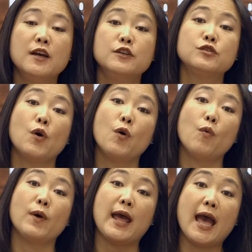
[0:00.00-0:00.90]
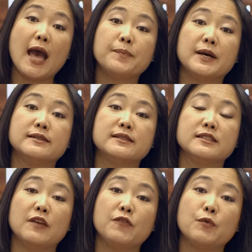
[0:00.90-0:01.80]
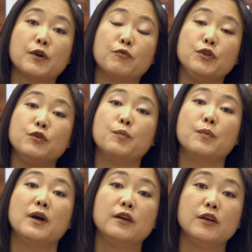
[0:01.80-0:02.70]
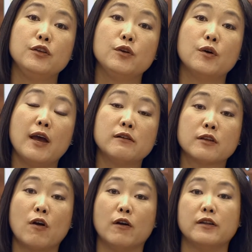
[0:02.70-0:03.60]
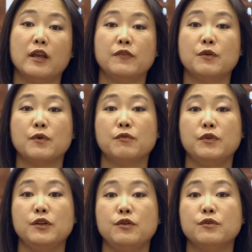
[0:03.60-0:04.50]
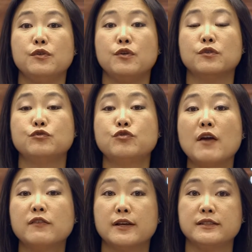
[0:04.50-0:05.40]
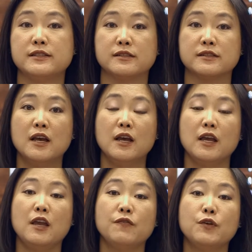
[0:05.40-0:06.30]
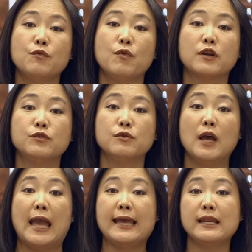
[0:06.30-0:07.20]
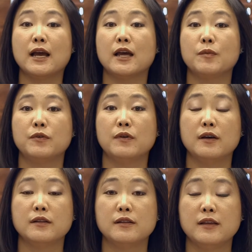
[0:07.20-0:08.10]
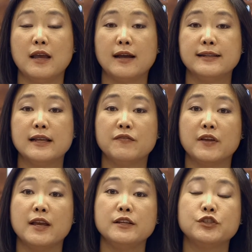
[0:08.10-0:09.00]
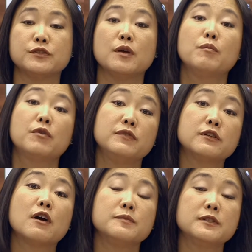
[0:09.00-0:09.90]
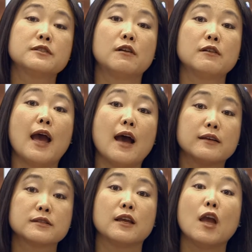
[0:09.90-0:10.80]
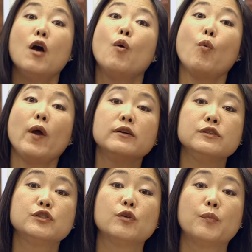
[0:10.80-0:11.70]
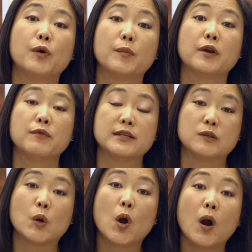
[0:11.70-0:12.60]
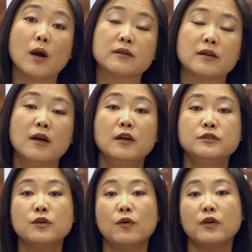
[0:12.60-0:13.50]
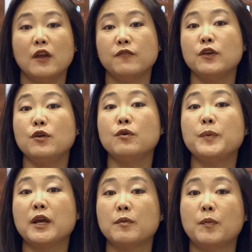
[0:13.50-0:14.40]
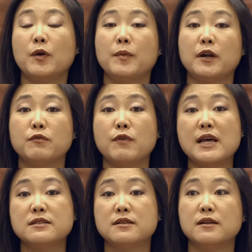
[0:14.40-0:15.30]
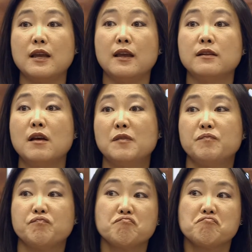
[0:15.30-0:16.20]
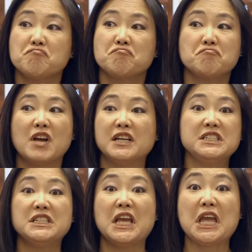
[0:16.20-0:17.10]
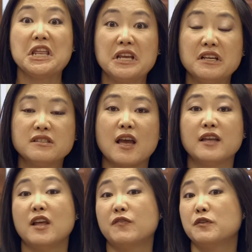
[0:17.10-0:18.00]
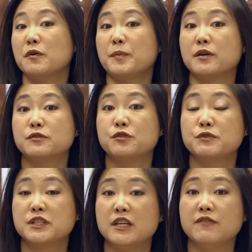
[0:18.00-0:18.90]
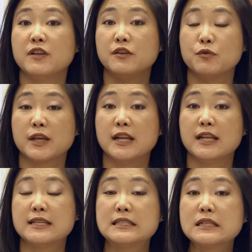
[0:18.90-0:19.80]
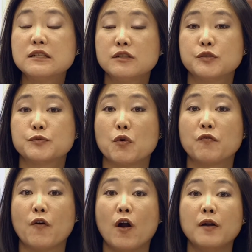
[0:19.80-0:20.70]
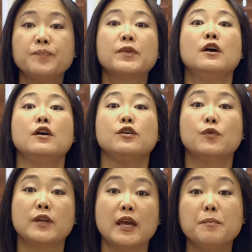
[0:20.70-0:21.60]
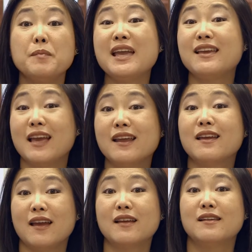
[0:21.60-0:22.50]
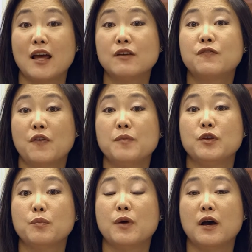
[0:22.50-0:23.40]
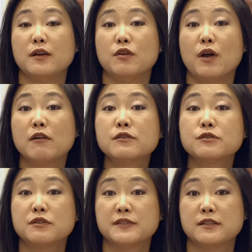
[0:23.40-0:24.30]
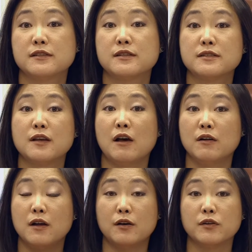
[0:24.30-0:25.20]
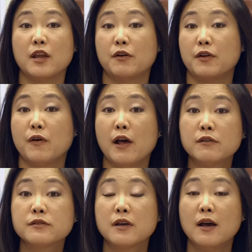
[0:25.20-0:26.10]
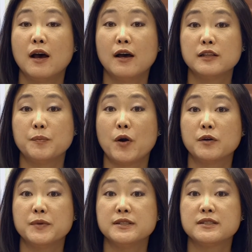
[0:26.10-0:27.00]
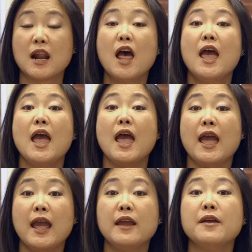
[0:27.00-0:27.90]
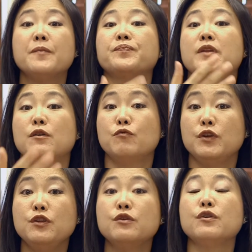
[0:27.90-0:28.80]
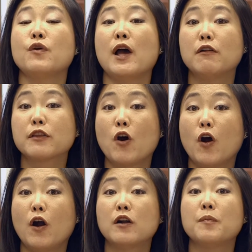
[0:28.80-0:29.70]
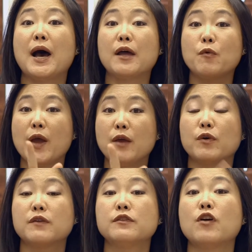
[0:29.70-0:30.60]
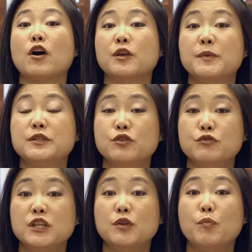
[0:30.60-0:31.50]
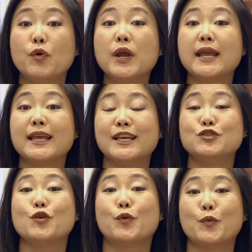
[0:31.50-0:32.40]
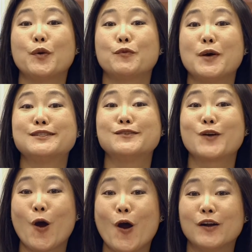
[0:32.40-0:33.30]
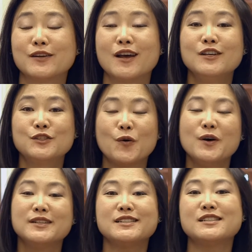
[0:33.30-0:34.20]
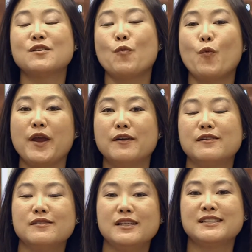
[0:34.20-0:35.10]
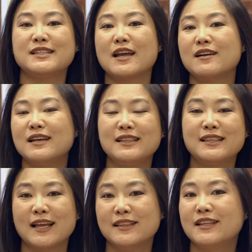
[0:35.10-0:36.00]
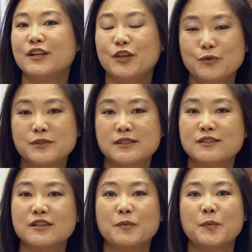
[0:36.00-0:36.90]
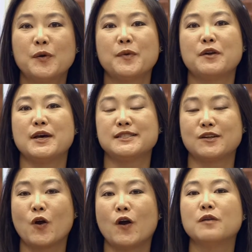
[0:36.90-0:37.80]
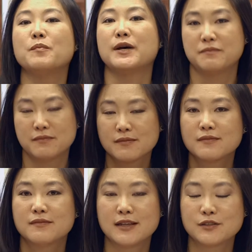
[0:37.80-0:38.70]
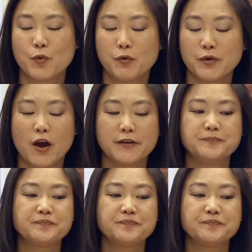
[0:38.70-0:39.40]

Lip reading: So what happens is if you want to renew your health card, if you want to renew your driver license, if you want to do any kind of the identification, provincial government started asking, where is your permanent resident card? So if you become a permanent resident in 1980s and never bothered to receive your Canadian citizenship so far, you're getting a letter from your health services and Ontario Health departments that, hey, renew your health card. By the way, one of the documents you need to bring is your permanent resident card. So this is where it's not an intended usage of a permanent resident card, but that's where we are.